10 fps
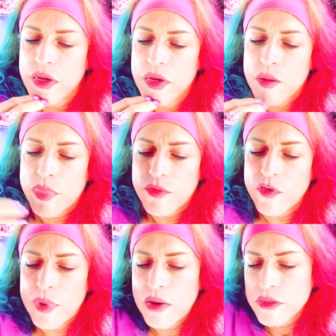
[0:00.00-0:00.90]
But
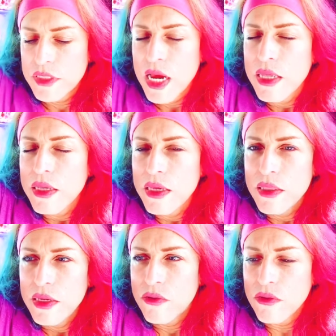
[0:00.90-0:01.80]
from outside the
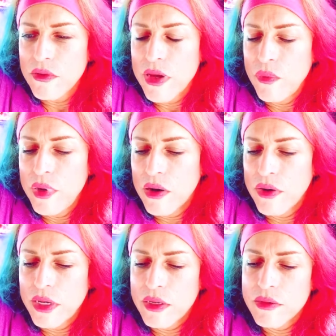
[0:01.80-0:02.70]
cathedral that we are
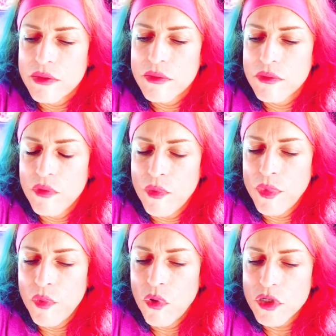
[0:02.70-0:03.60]
in, when
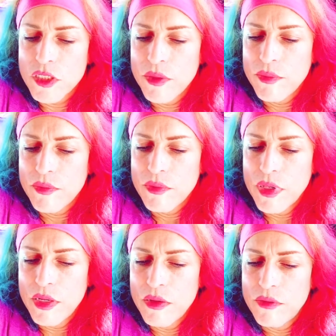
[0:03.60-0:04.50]
we worship
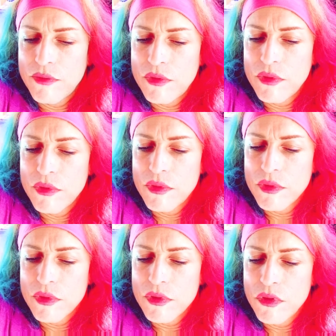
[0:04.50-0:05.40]
and
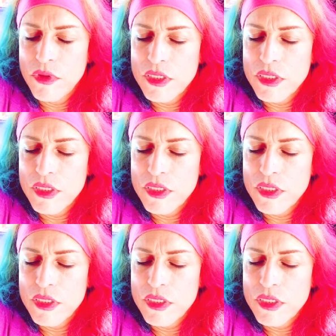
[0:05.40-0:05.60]
do these